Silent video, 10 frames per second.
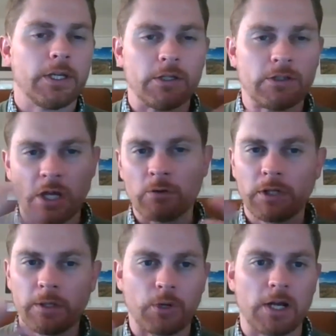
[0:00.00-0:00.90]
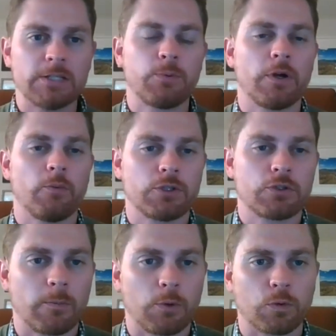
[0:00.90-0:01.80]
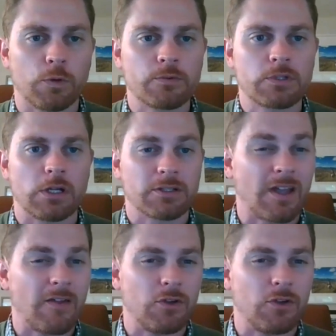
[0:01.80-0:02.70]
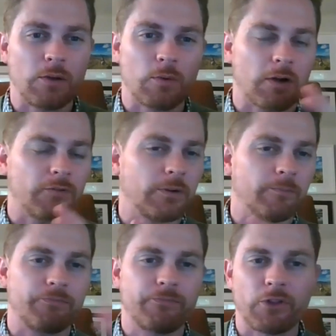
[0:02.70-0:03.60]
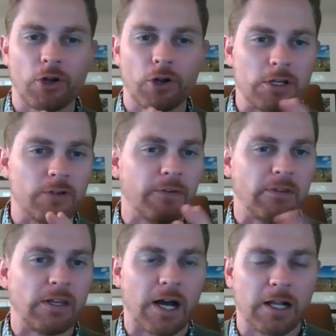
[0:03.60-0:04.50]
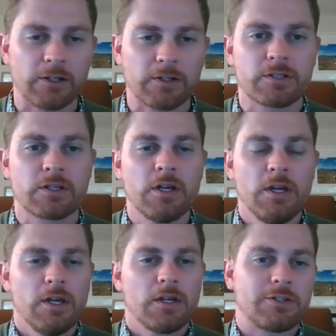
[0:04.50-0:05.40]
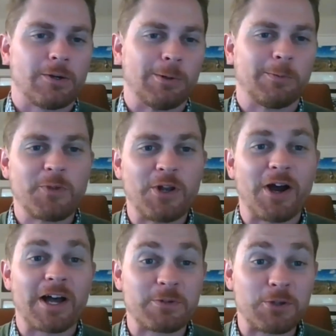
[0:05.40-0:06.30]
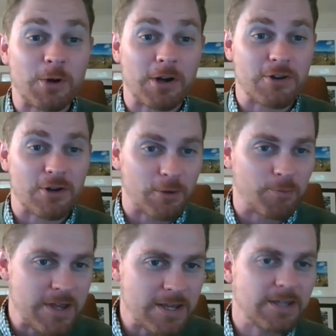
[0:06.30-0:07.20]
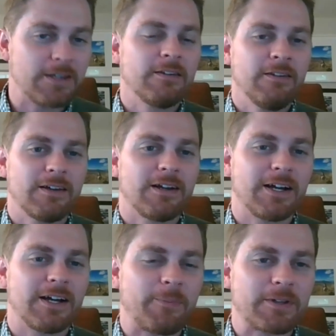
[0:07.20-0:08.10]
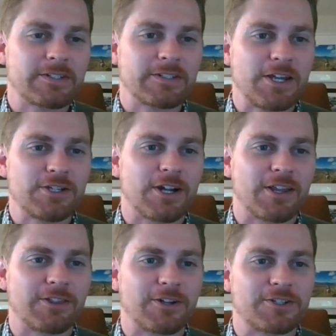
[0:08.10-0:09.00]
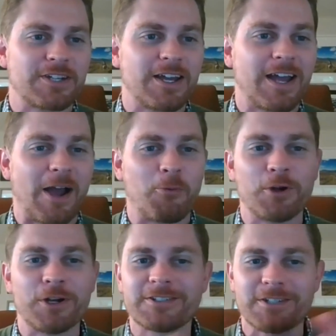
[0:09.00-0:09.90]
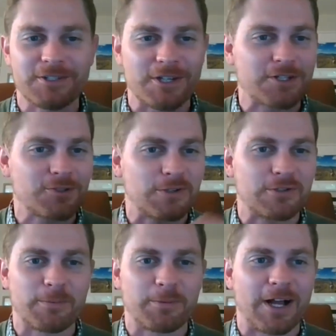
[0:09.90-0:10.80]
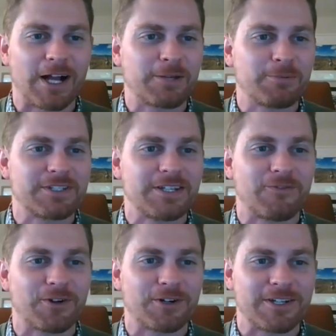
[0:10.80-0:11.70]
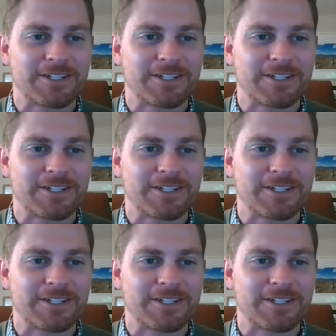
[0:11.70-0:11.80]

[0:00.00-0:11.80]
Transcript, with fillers: You generally price point with triple rooms, they'll save you anywhere from 30 to $50. So, you know, as we do our European uh, presentation on Thursday, I wouldn't suggest doing triple occupancy for a